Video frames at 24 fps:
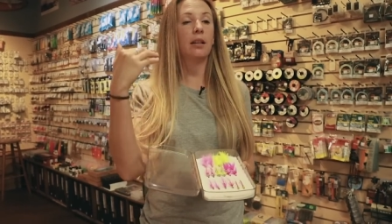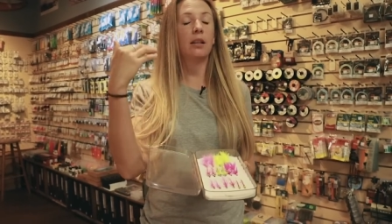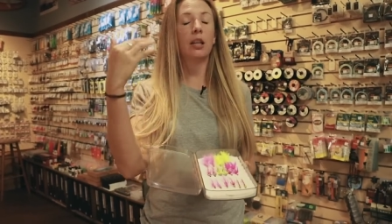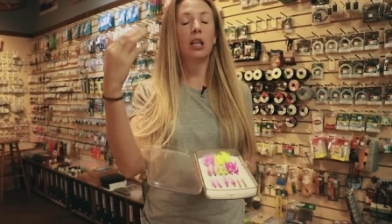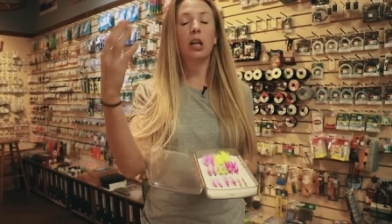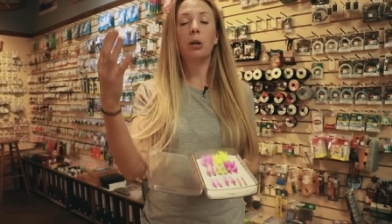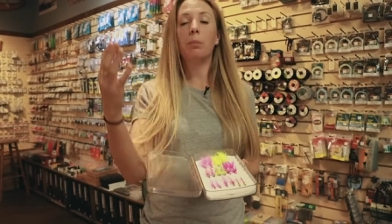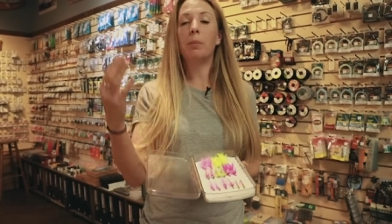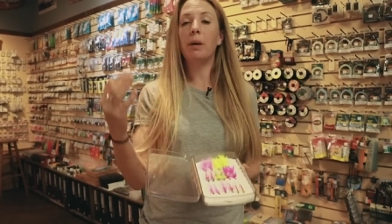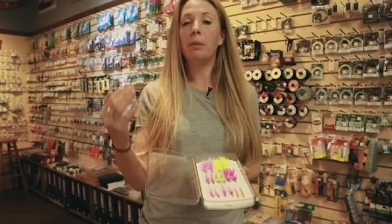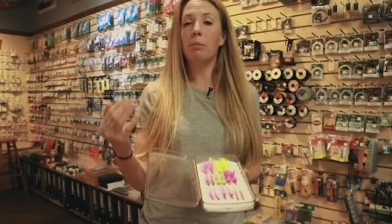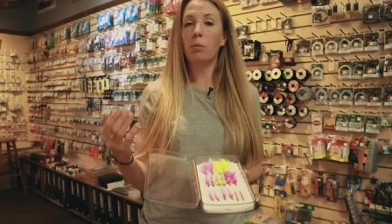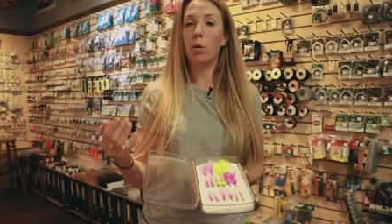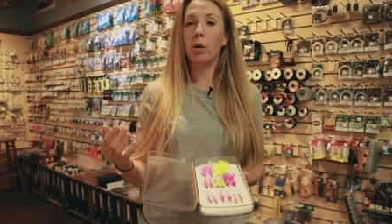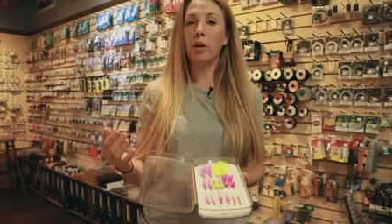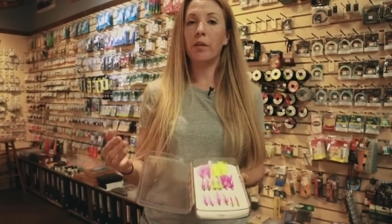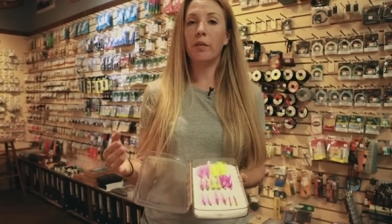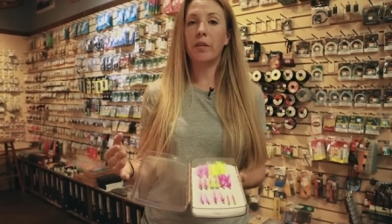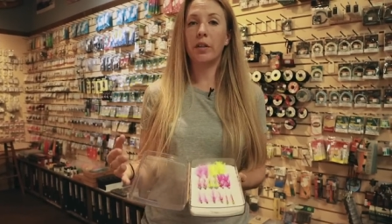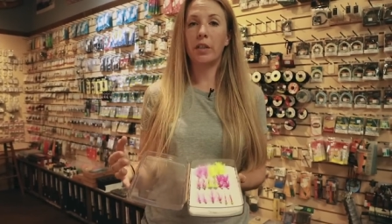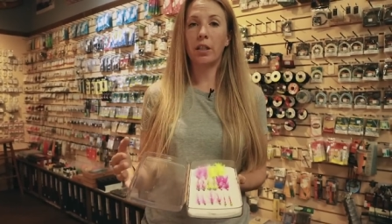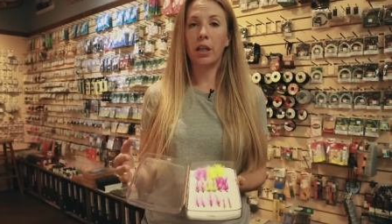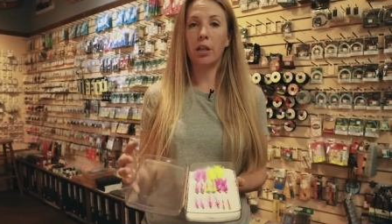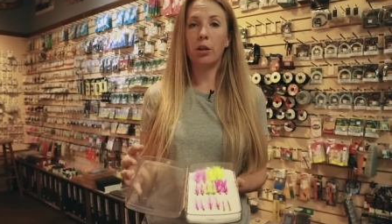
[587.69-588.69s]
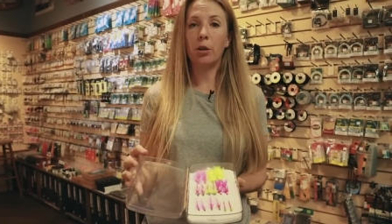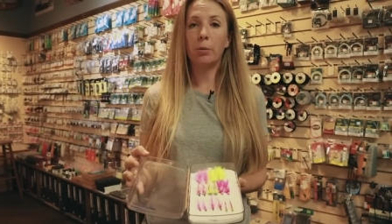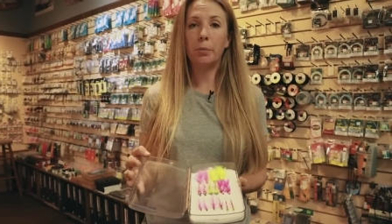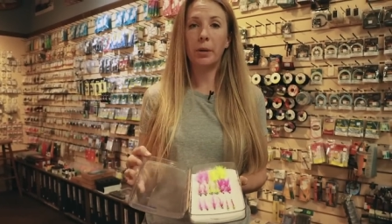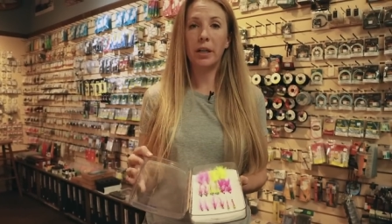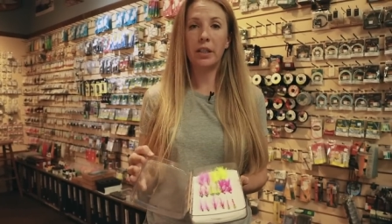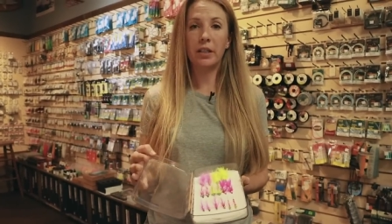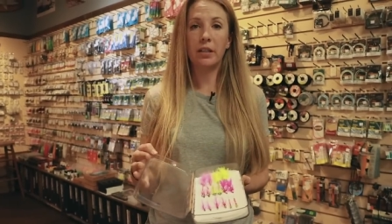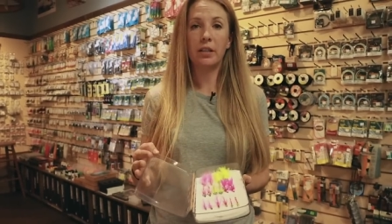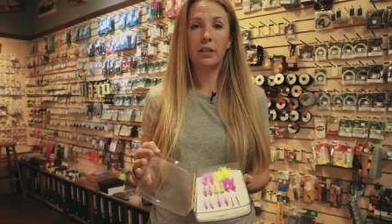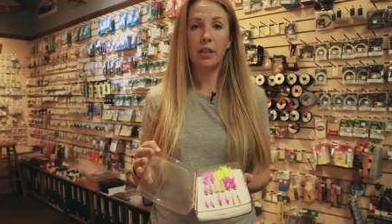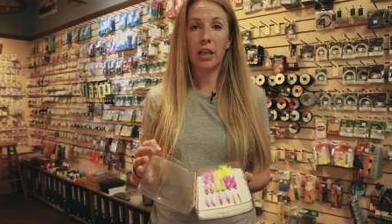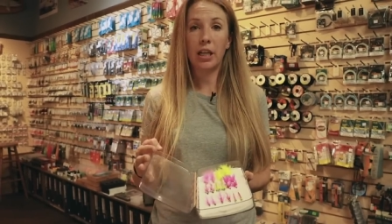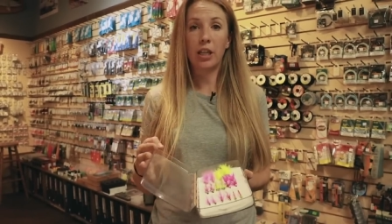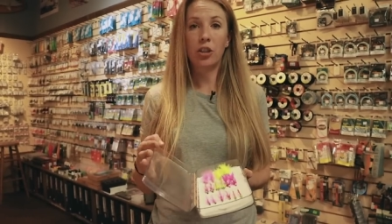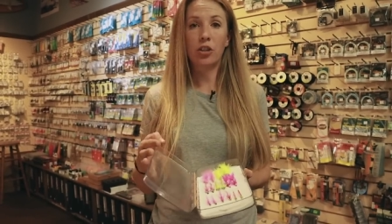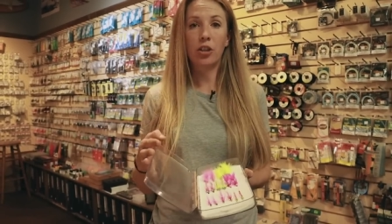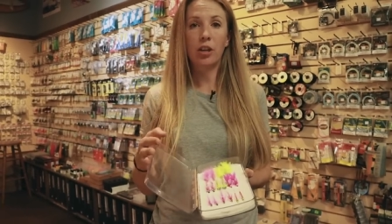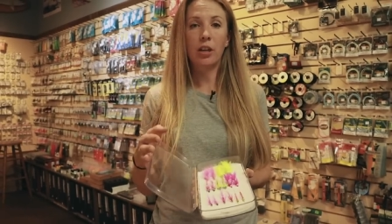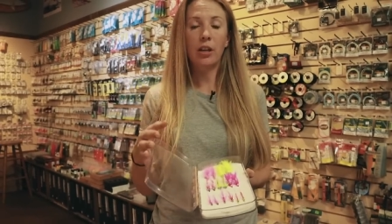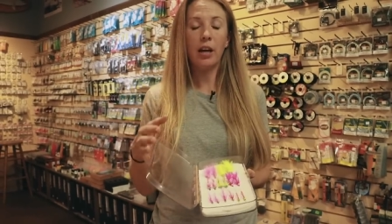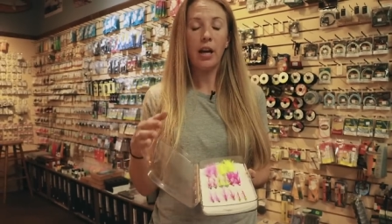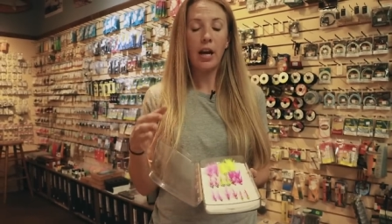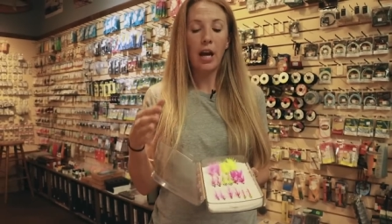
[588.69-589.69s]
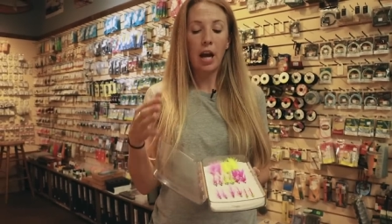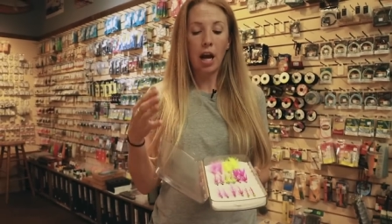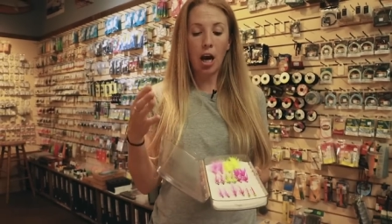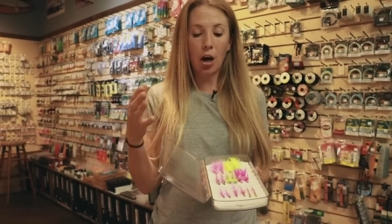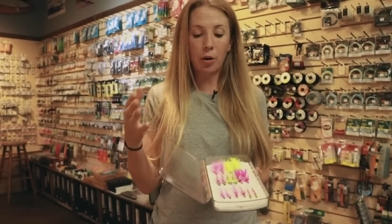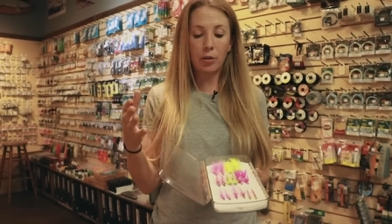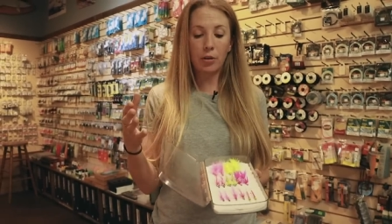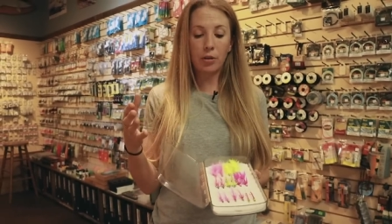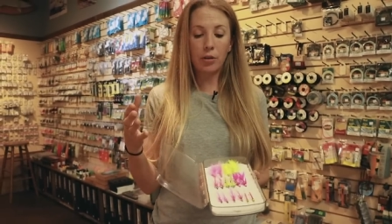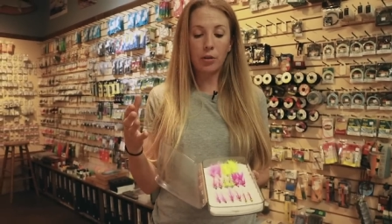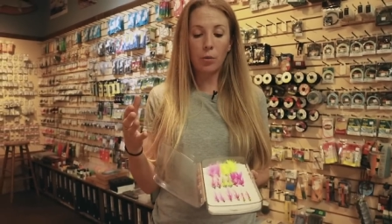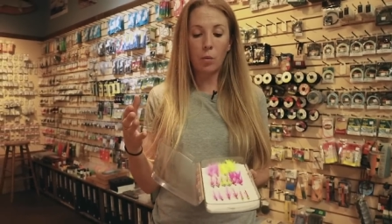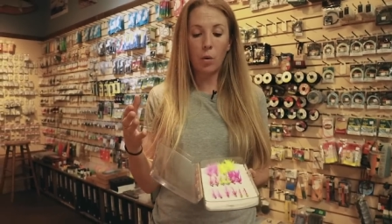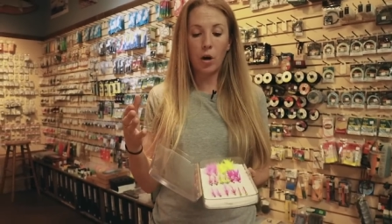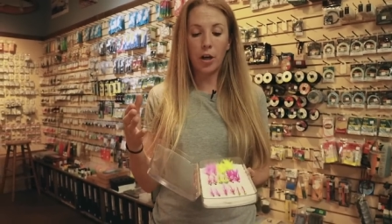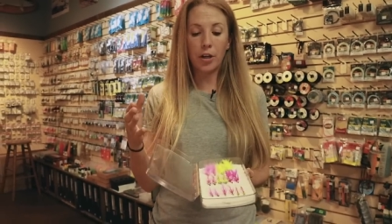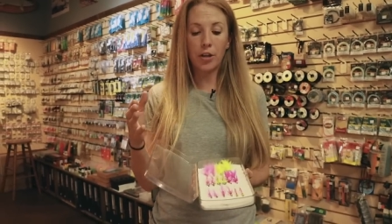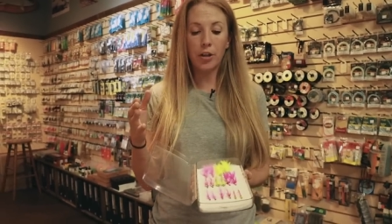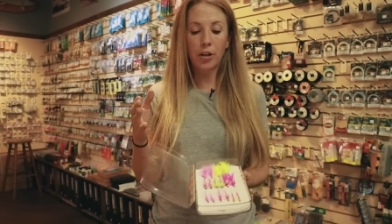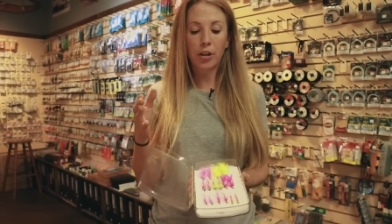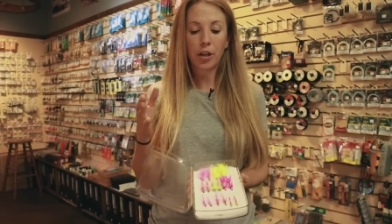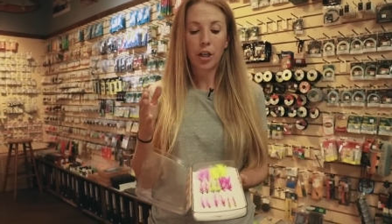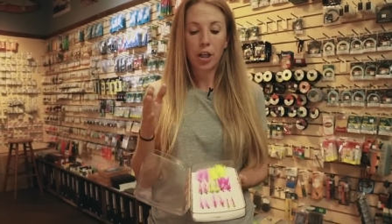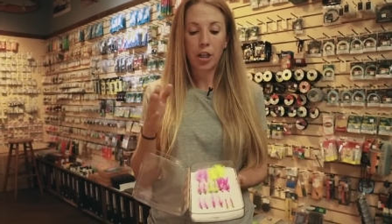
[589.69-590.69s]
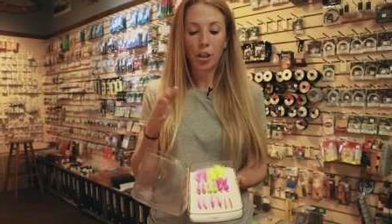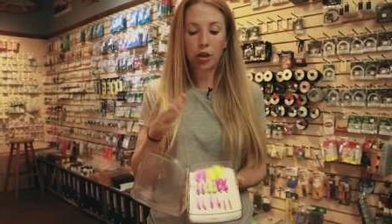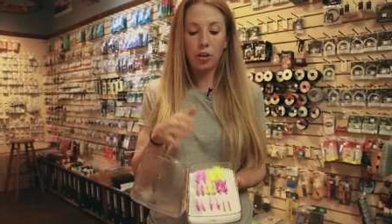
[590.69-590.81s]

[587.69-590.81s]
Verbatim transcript: a little bit more of a subtle presentation out in the water,